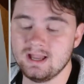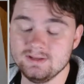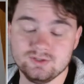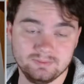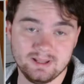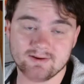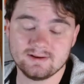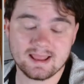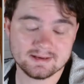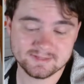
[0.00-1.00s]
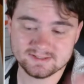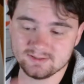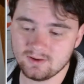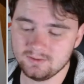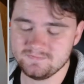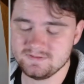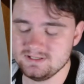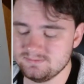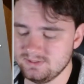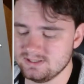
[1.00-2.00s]
do plan on animating all of
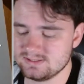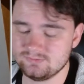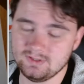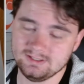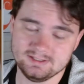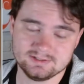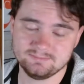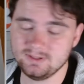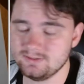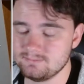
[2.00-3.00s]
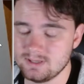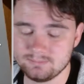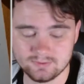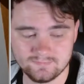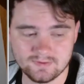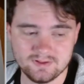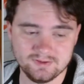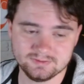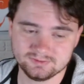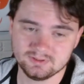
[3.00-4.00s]
these because I really need to build up my
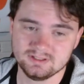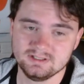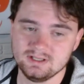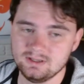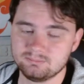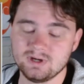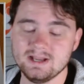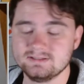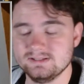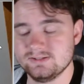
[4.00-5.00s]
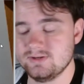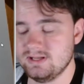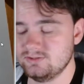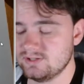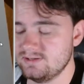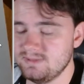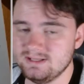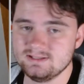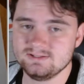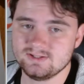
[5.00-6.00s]
portfolio and practice so I can try to make
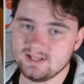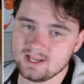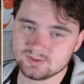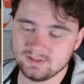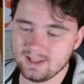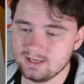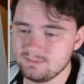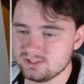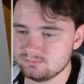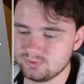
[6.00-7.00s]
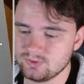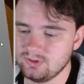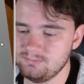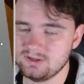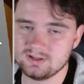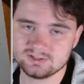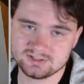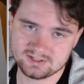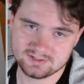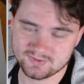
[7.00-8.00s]
it into the actual animation program and not
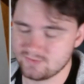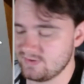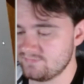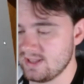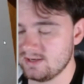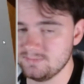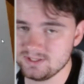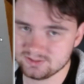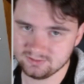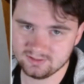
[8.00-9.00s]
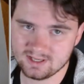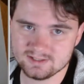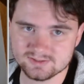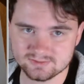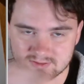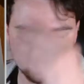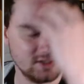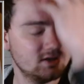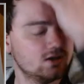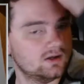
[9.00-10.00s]
just the Survey of Animation class.
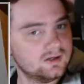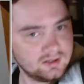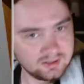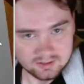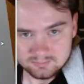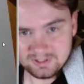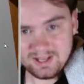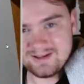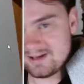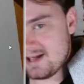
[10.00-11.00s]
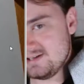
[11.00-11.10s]
But yeah, I